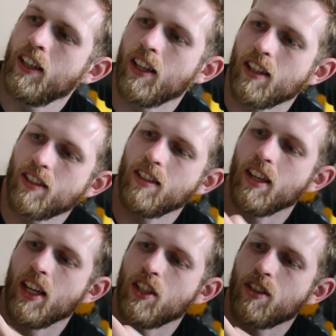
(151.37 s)
It's
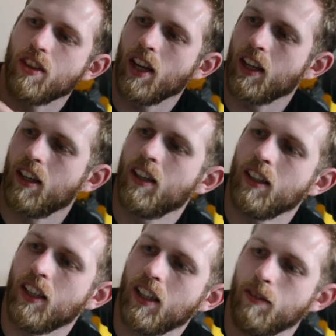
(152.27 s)
1 inch thick,
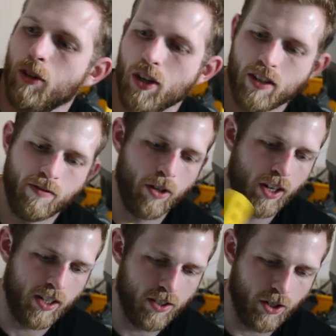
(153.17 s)
very,
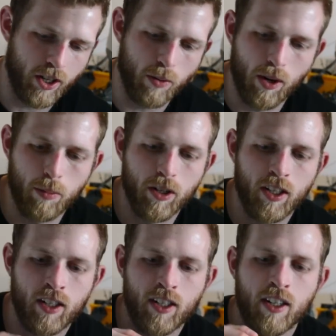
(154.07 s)
very sturdy rubber.